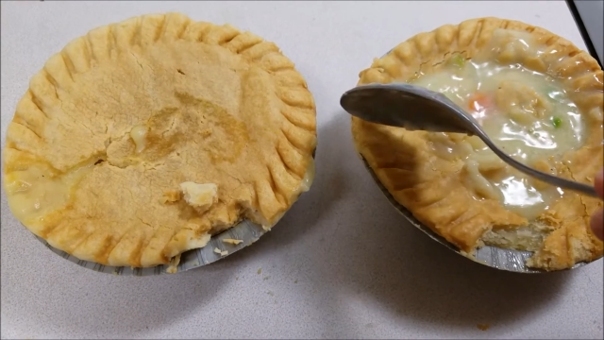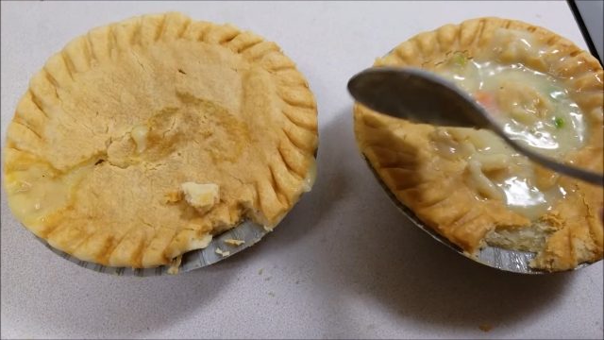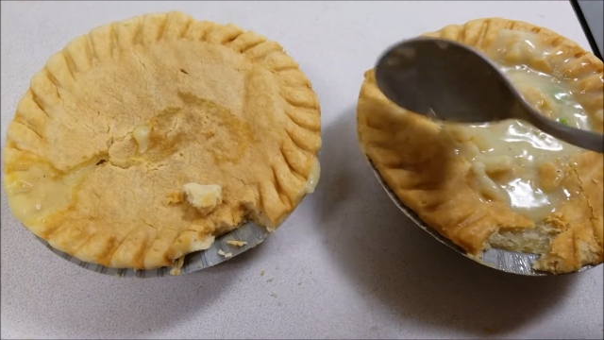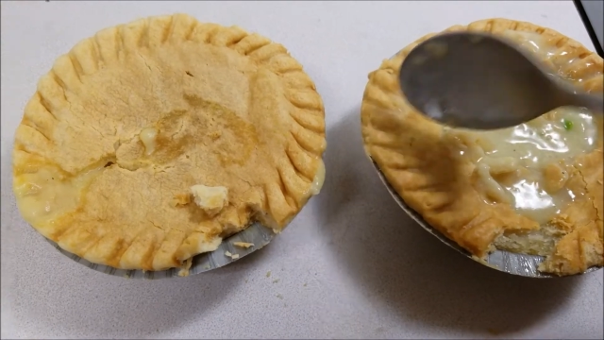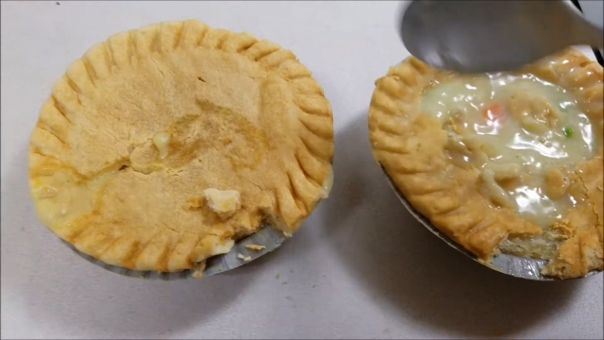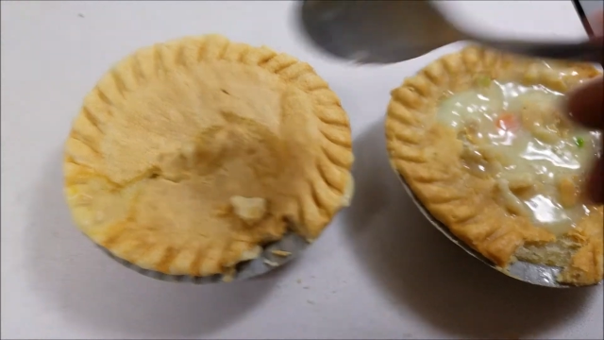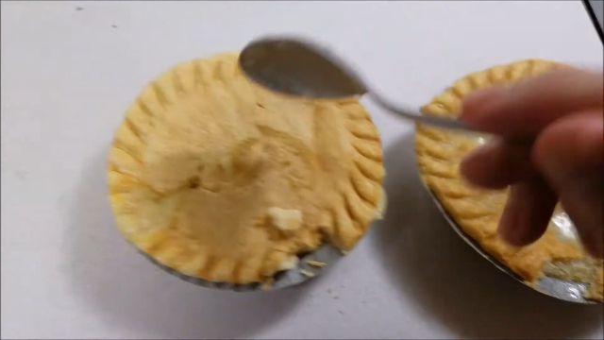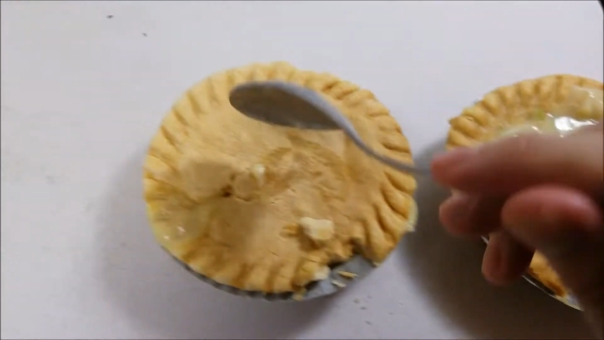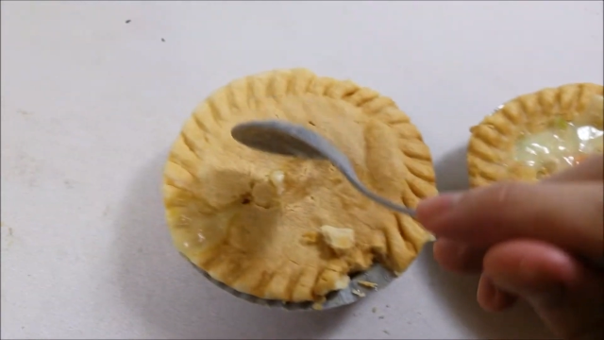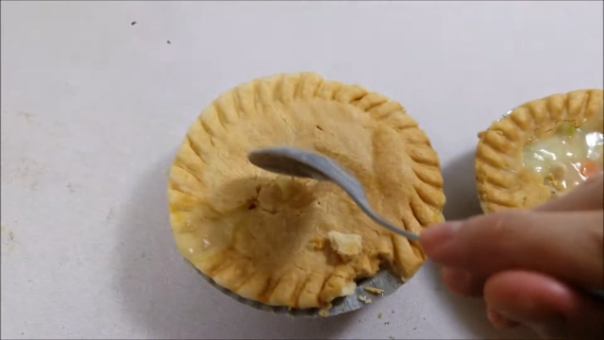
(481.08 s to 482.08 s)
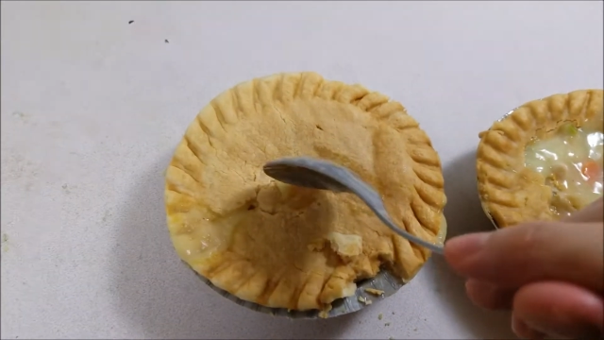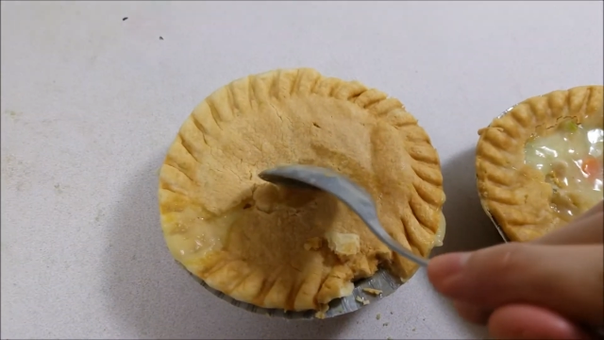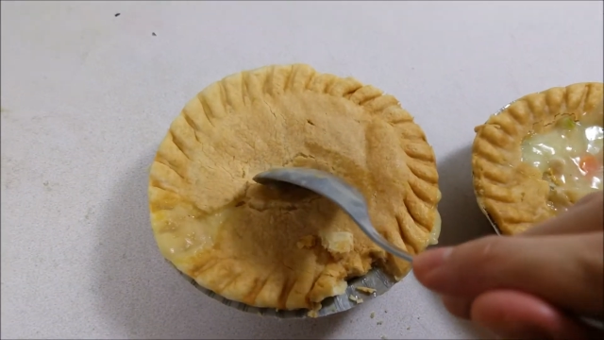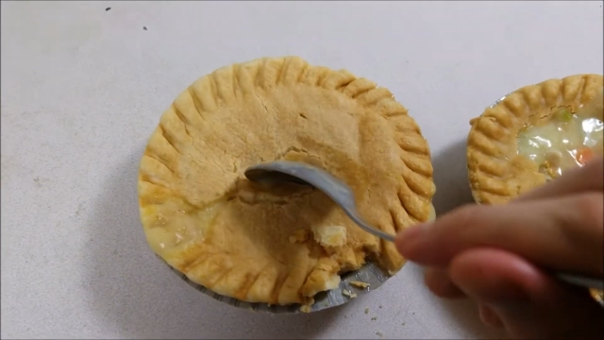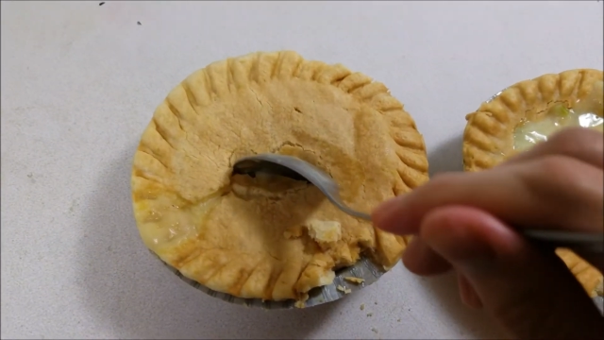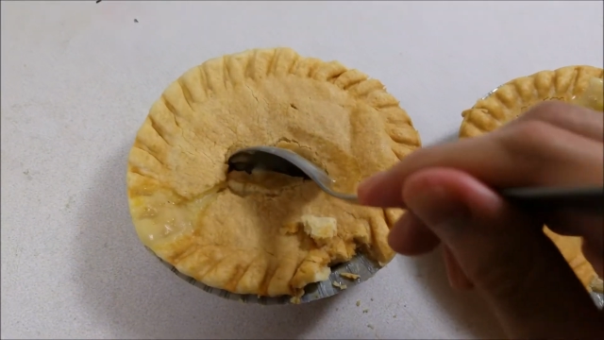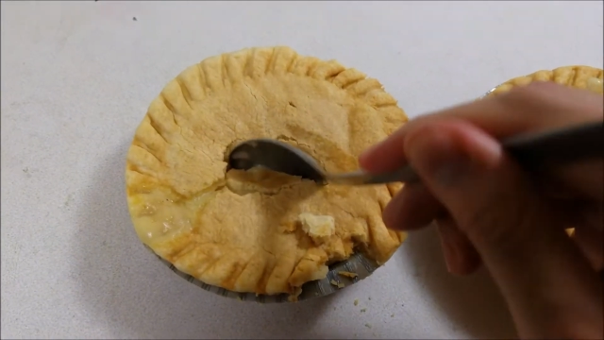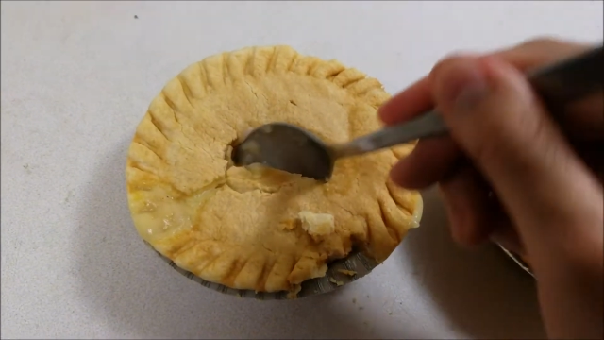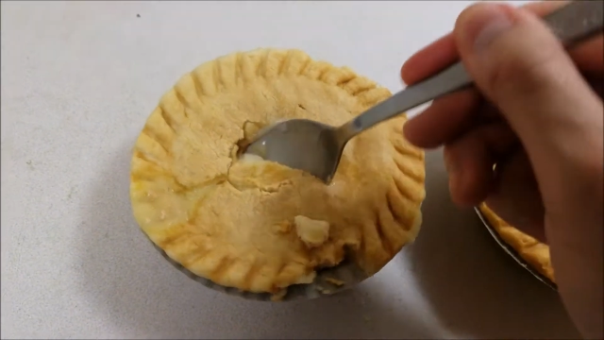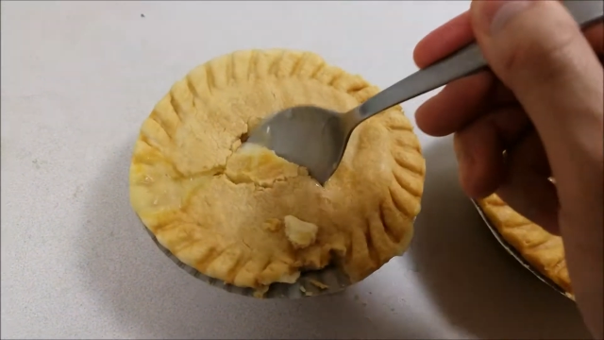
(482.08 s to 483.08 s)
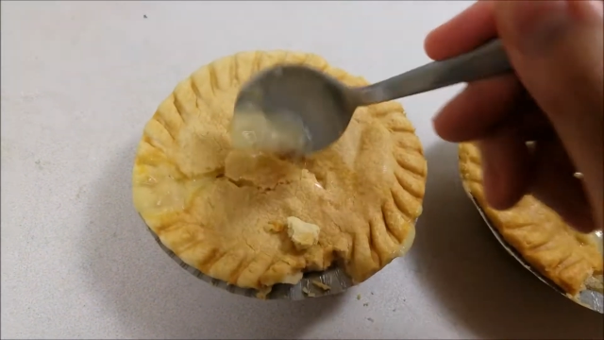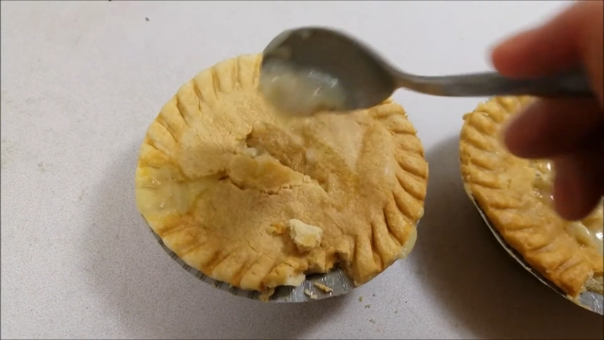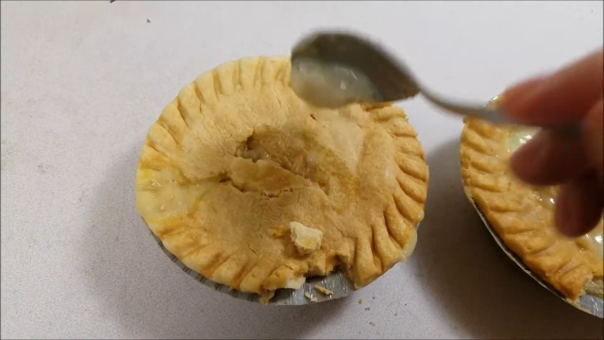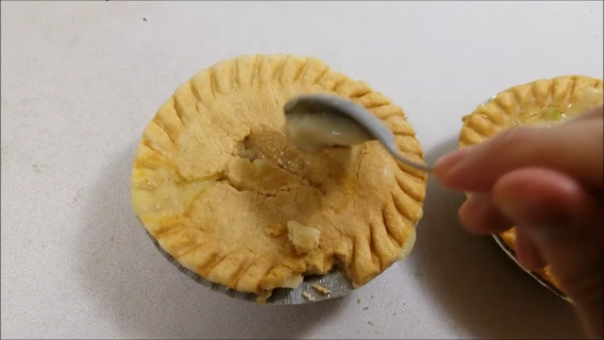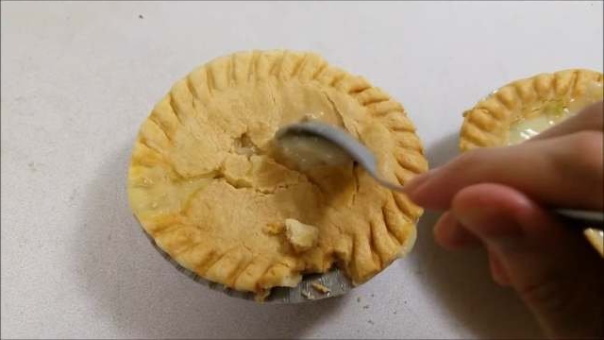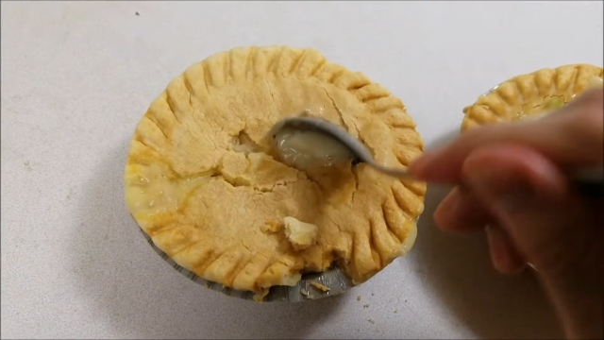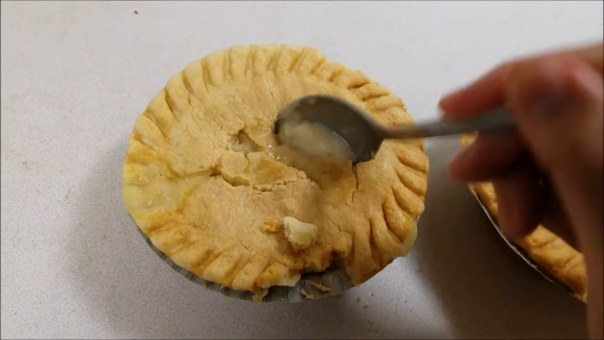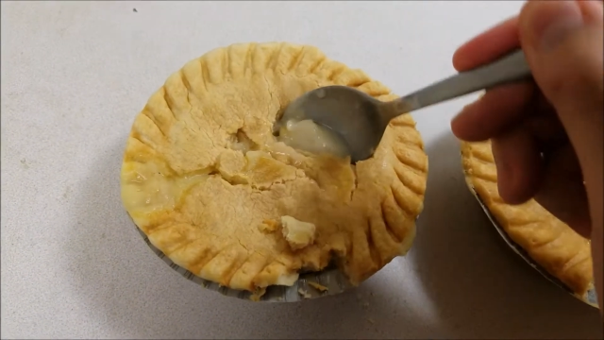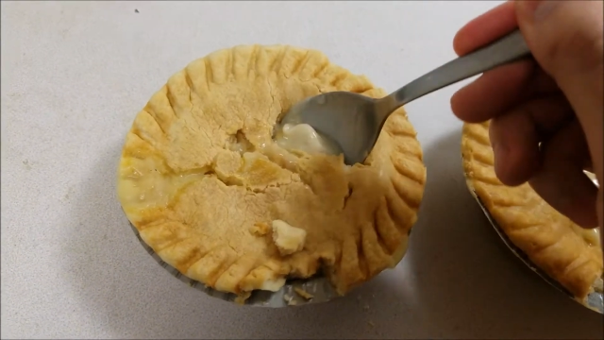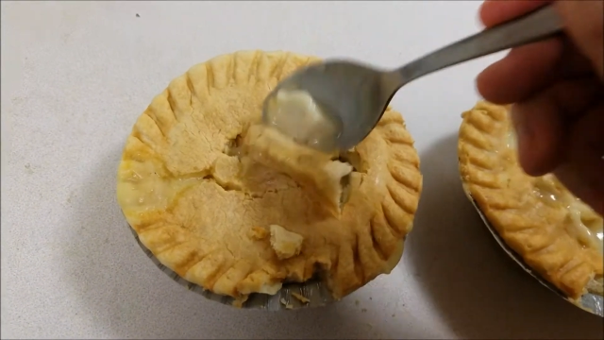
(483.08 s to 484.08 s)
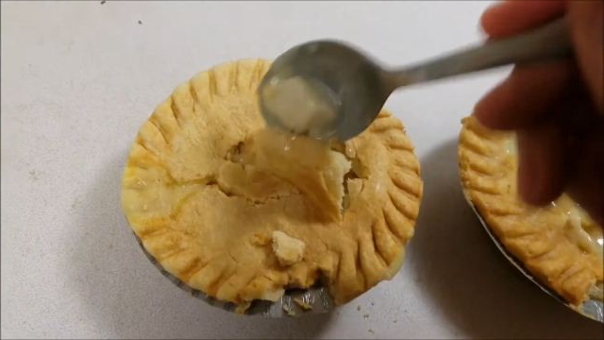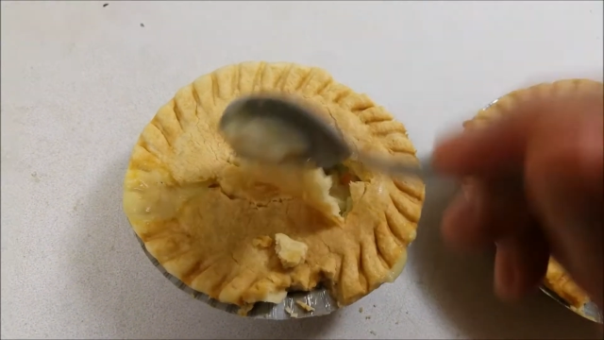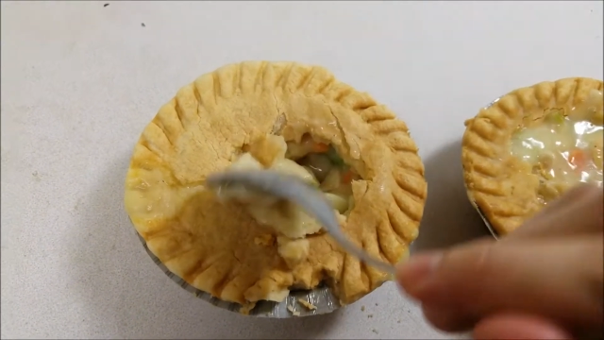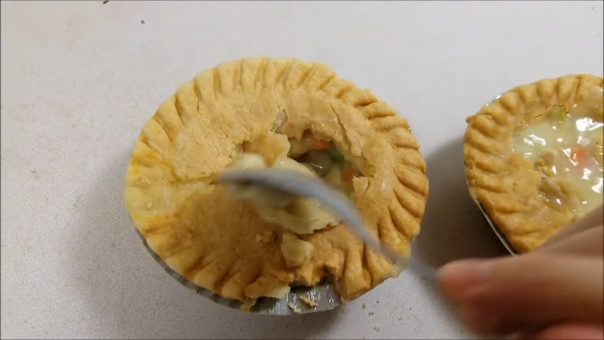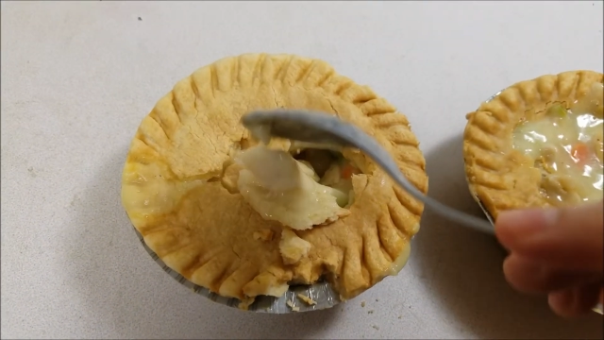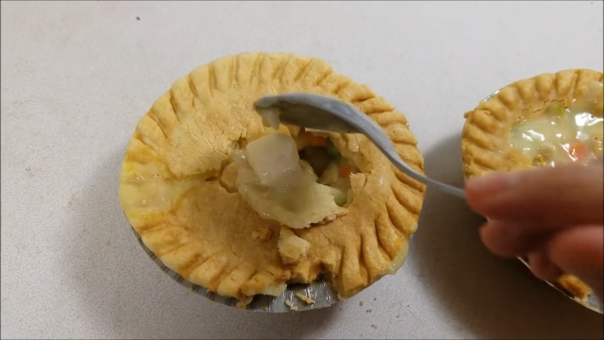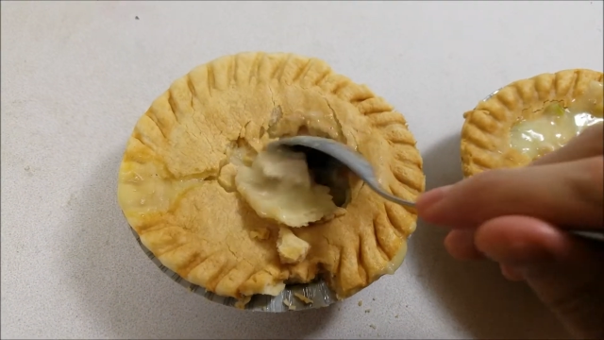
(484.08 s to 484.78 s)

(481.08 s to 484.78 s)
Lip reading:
Nobody's mouth can be seen.